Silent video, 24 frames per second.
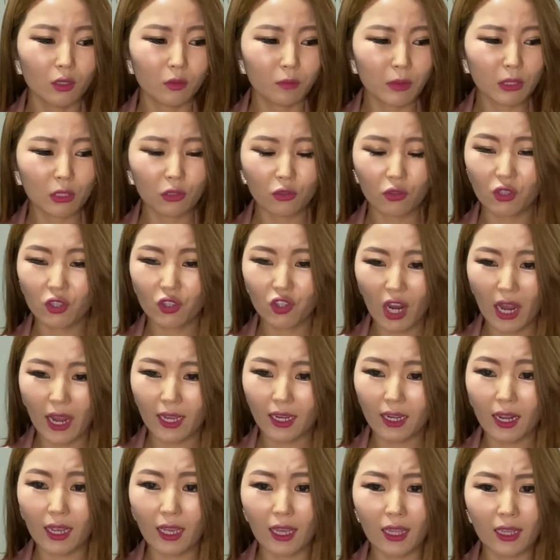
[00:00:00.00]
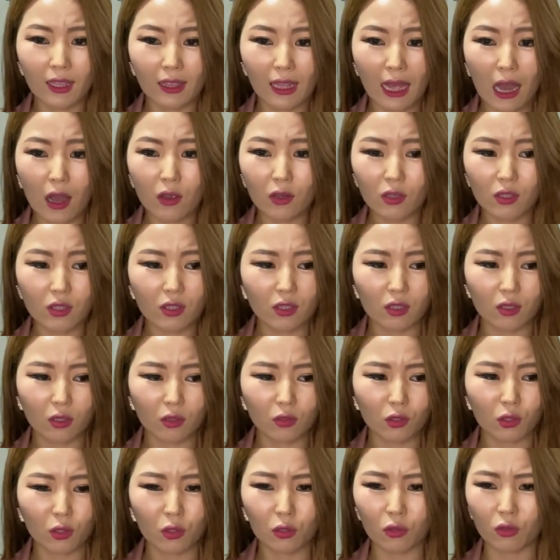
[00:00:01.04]
between China and Laos uh,
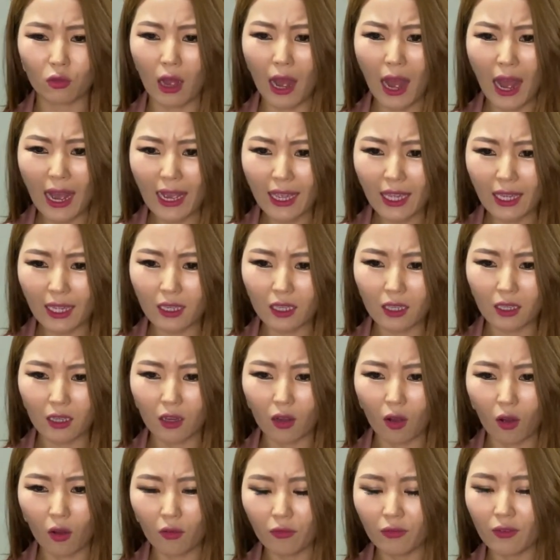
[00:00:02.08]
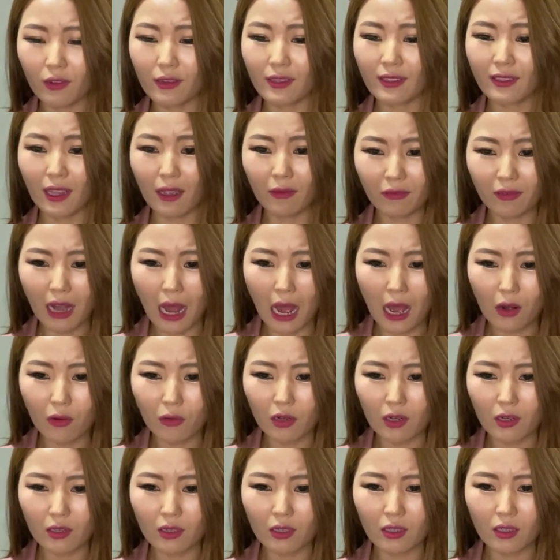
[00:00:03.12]
to hike over seven
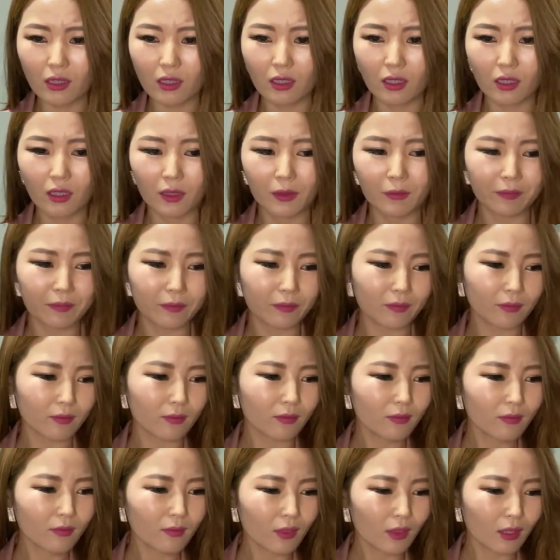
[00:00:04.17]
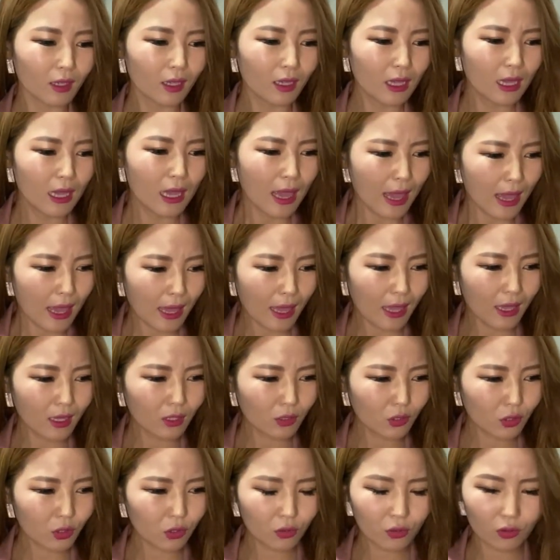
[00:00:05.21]
hours Mm-hmm.
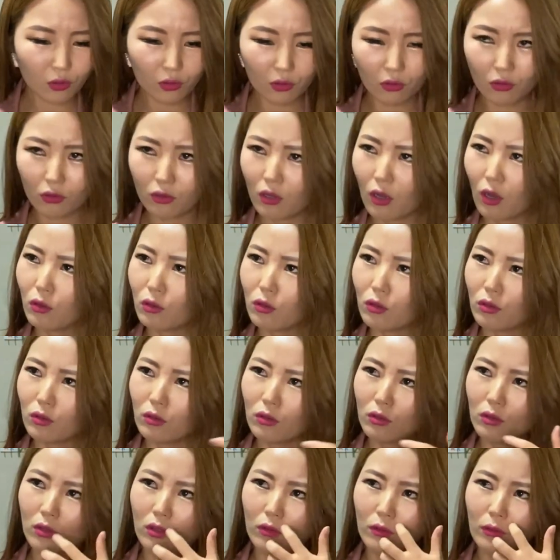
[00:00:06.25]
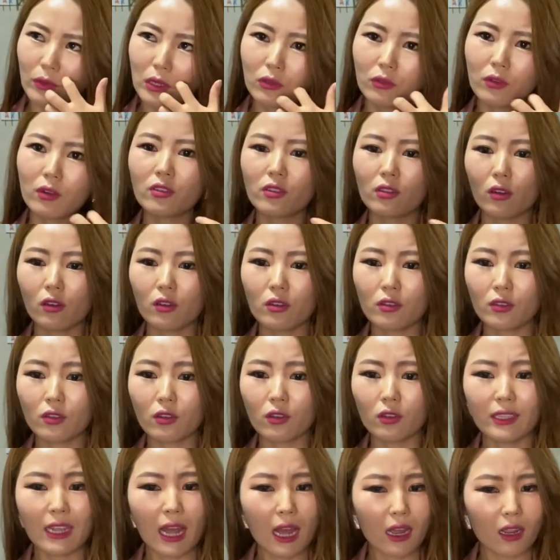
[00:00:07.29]
And to go to, we crossed also
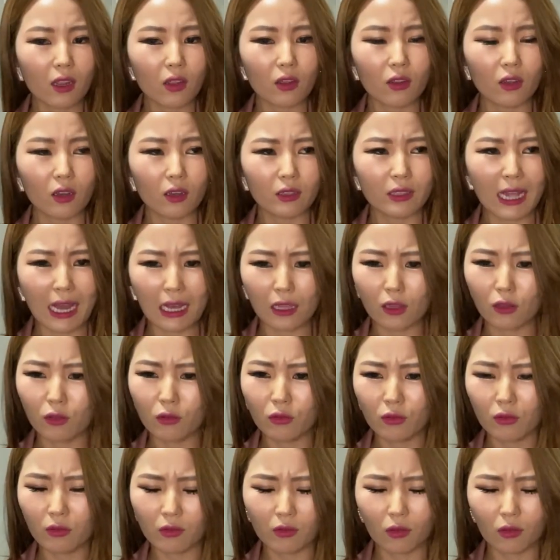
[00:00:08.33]
Yak, uh, Yalu,